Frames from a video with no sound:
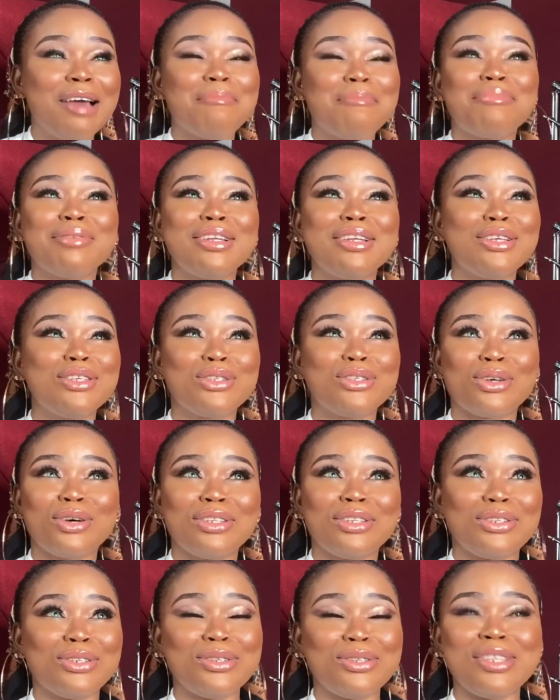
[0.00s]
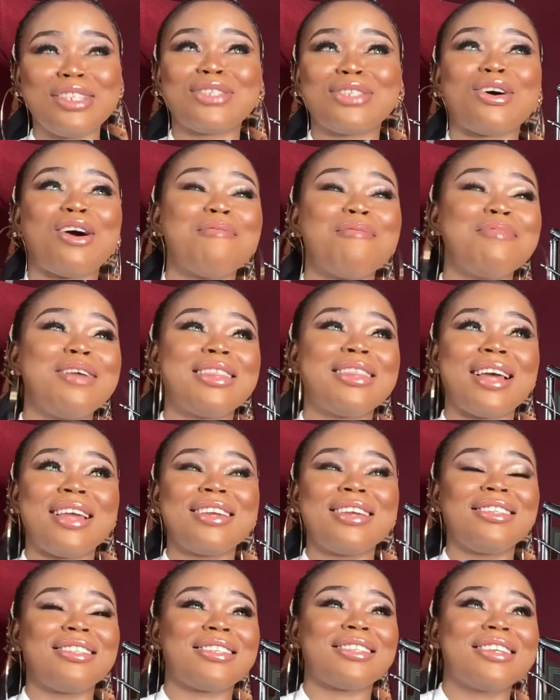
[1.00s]
Please, oh, do you need to update
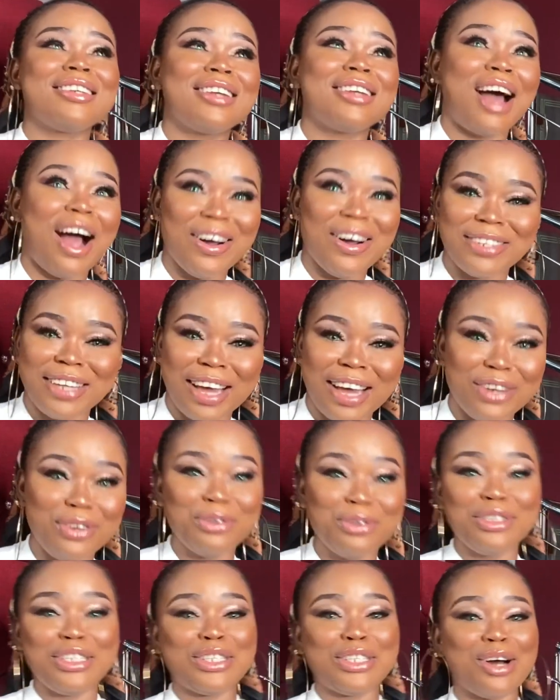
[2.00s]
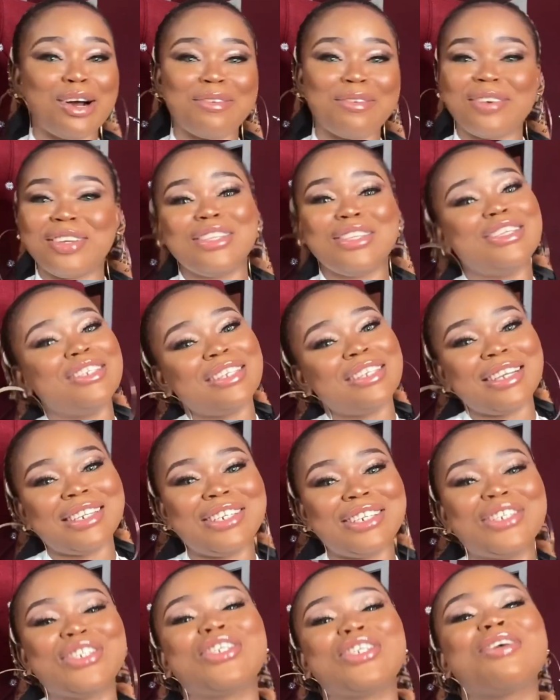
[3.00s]
anything now? There are new stuff in this and
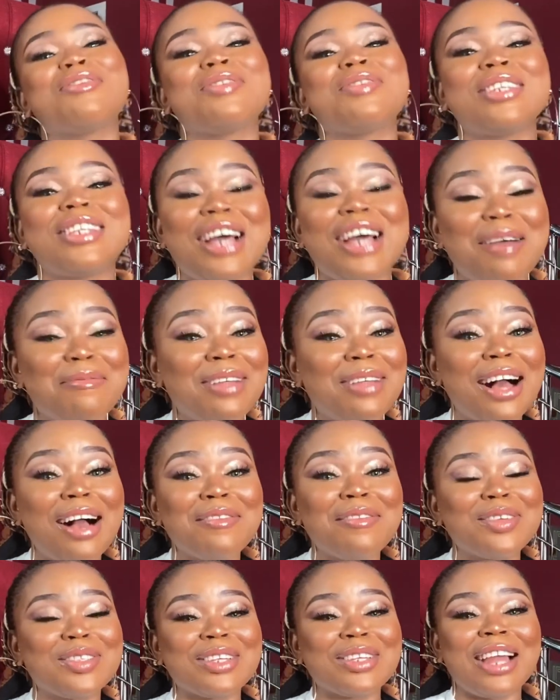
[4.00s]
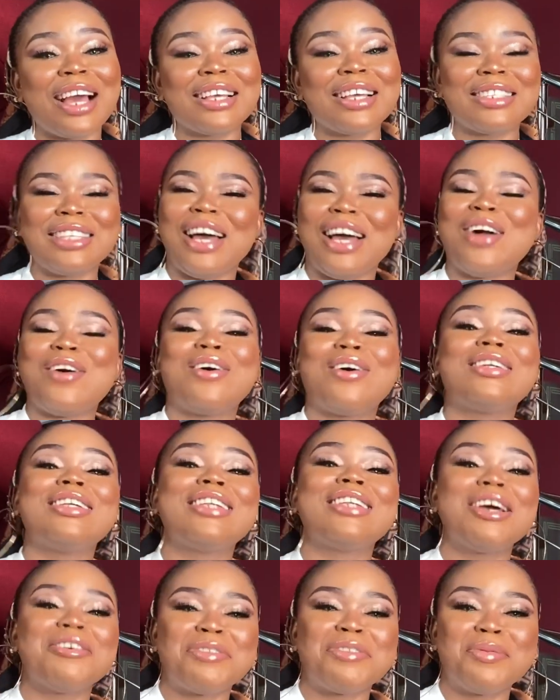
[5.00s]
new stuff in that. I'm not happy to like start
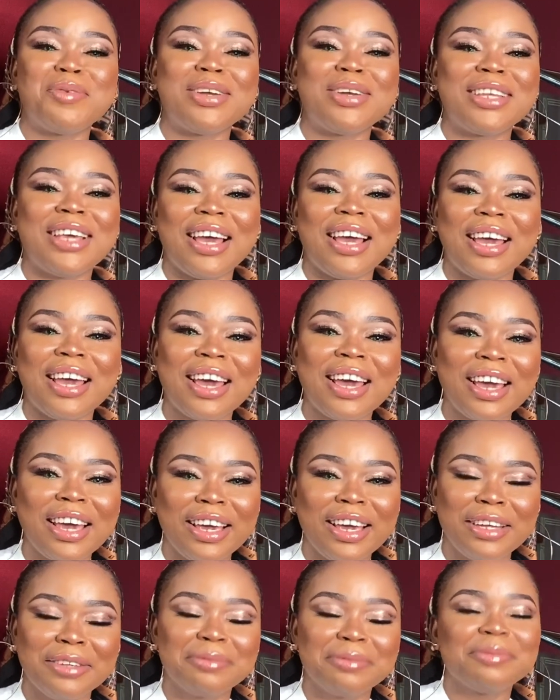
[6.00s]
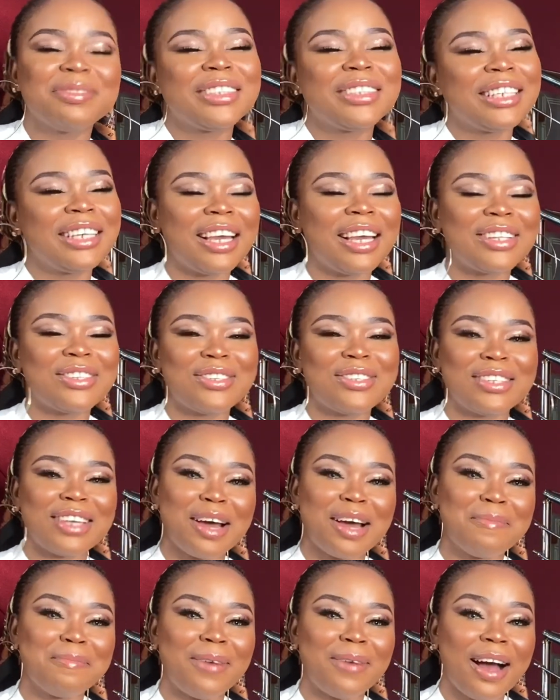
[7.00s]
calling everybody again yet to say
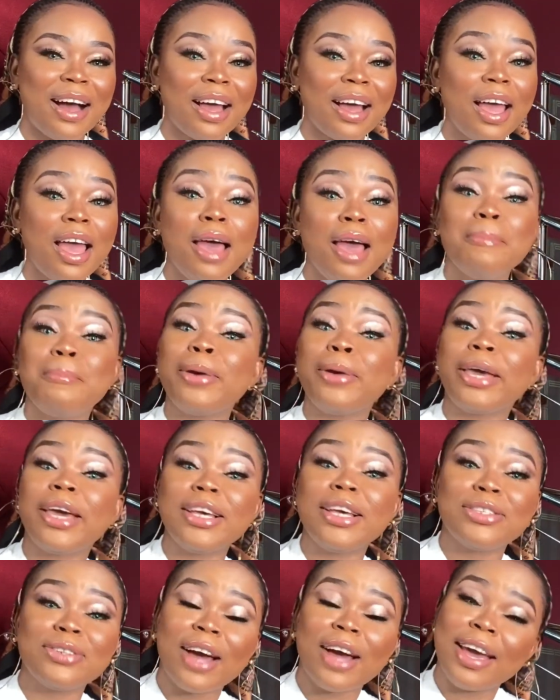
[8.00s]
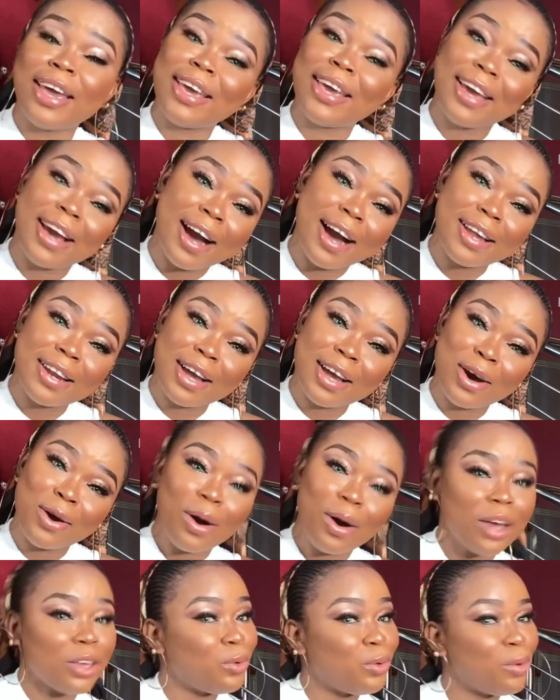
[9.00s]
I'm back. But in case you are in Ghana
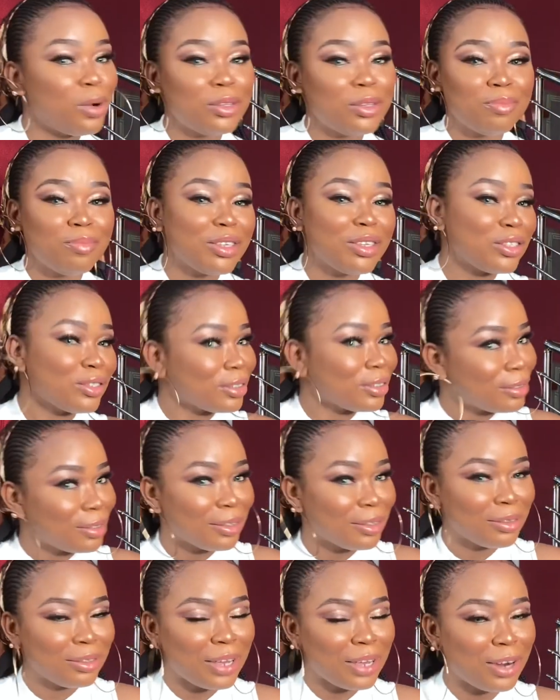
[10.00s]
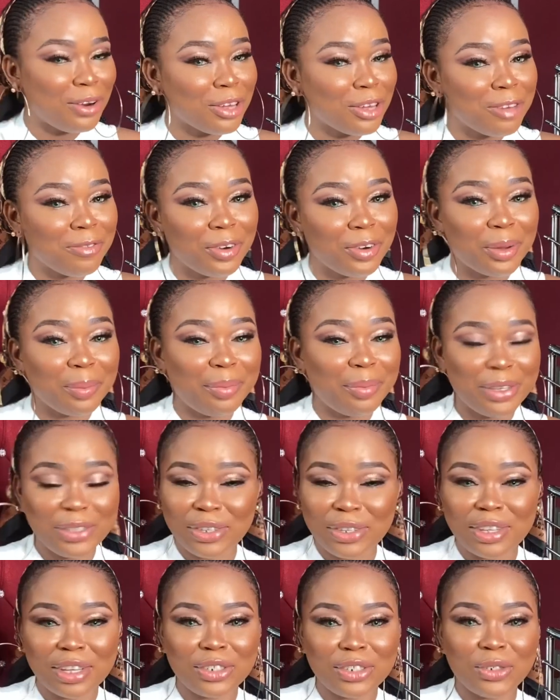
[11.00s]
and you want me to, you're looking for a
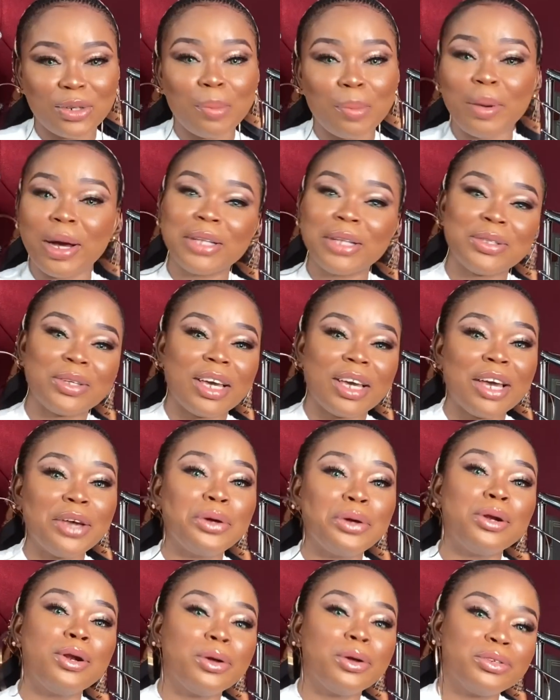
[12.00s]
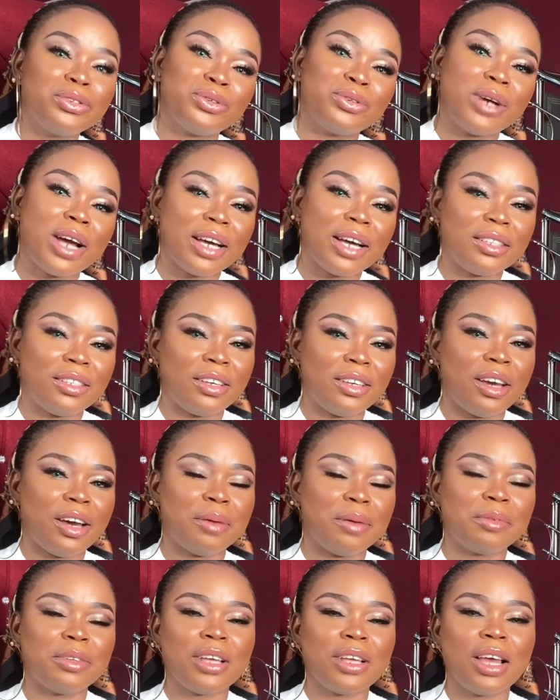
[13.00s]
personal shopper to get you luxury item